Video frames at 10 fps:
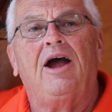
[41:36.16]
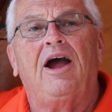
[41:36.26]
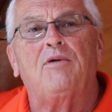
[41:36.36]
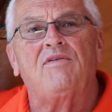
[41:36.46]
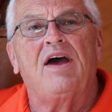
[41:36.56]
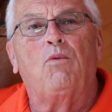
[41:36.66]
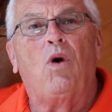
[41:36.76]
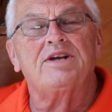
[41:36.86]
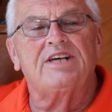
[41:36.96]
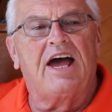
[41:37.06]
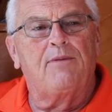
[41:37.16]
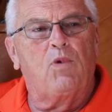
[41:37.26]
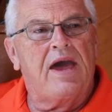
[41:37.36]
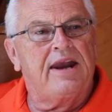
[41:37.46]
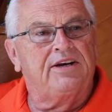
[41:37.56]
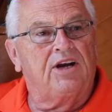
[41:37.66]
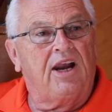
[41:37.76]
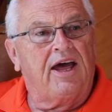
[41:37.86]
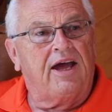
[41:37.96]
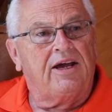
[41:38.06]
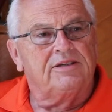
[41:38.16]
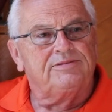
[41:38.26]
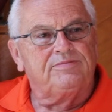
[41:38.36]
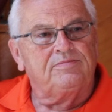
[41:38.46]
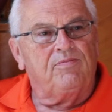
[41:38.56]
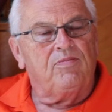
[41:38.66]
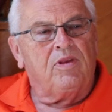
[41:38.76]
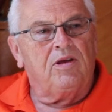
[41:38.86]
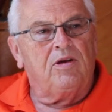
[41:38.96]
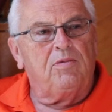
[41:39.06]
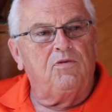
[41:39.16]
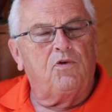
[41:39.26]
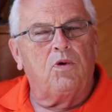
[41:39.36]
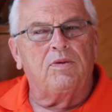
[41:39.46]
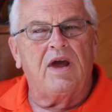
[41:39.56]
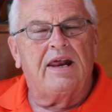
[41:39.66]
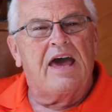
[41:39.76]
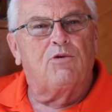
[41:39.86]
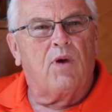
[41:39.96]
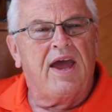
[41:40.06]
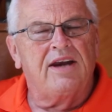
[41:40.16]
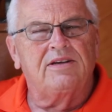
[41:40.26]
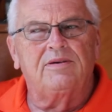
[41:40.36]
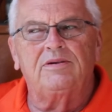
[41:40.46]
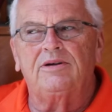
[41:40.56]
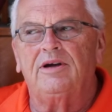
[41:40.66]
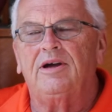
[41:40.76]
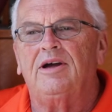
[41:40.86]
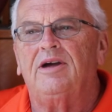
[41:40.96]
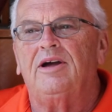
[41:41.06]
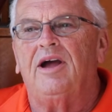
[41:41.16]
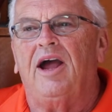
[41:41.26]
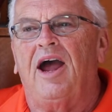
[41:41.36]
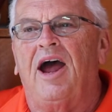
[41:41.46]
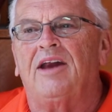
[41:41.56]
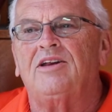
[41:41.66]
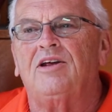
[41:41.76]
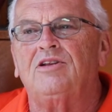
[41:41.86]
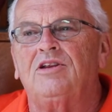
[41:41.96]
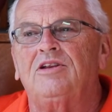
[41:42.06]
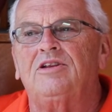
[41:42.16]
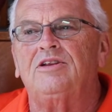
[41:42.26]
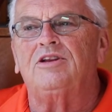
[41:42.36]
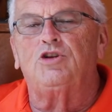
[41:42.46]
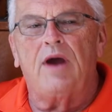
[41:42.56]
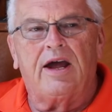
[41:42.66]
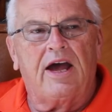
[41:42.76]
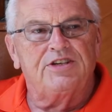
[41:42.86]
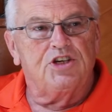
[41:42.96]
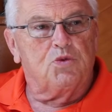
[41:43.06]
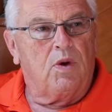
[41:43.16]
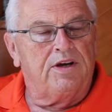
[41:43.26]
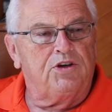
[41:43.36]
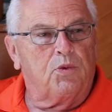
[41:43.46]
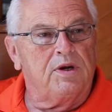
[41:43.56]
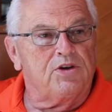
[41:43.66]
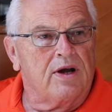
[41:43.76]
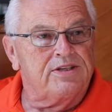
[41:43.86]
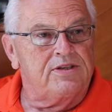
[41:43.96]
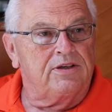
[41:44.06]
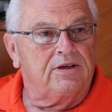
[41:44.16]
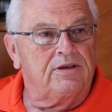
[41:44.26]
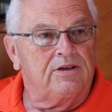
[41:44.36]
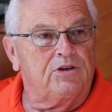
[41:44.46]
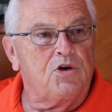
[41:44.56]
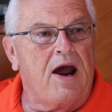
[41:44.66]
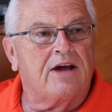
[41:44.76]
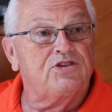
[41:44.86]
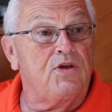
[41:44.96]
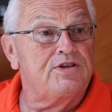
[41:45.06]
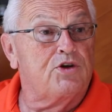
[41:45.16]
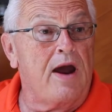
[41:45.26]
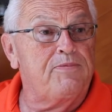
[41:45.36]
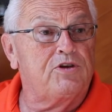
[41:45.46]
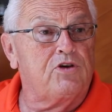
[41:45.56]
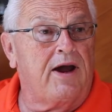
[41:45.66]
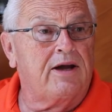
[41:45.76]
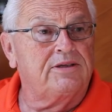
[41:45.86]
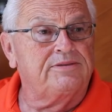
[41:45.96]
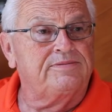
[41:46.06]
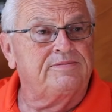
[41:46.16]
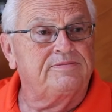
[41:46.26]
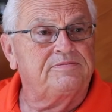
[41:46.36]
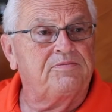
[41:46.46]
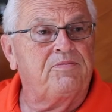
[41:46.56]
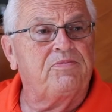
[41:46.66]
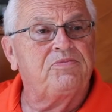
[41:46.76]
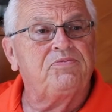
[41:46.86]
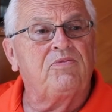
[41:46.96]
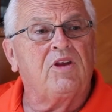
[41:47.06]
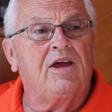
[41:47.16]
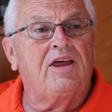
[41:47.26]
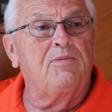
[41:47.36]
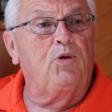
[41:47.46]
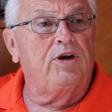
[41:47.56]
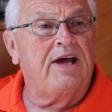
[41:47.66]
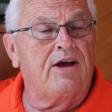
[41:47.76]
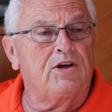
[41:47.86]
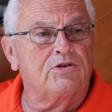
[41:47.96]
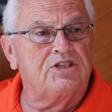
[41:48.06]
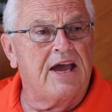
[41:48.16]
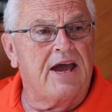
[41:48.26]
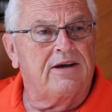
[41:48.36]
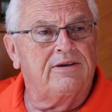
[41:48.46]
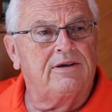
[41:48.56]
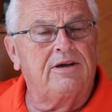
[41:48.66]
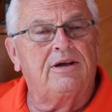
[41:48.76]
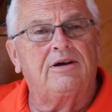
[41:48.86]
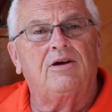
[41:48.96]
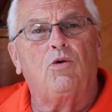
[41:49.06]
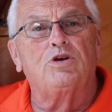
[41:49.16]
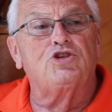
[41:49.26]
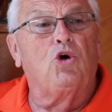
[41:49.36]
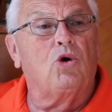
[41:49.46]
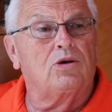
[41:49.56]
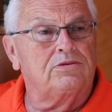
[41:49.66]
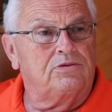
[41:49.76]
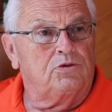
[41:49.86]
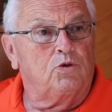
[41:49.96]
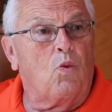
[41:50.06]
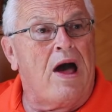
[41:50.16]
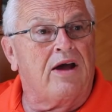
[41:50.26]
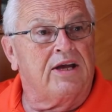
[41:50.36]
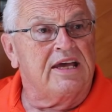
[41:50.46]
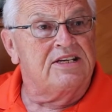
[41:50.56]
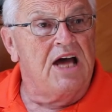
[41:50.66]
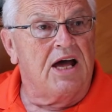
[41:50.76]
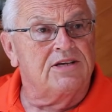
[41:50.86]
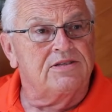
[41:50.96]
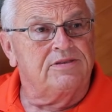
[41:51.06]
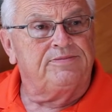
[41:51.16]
And we've had one time we had a delay before it had rained, and the track guys just wanted to redress the track, so they scraped the track and then put down new sand, which took a while to get done.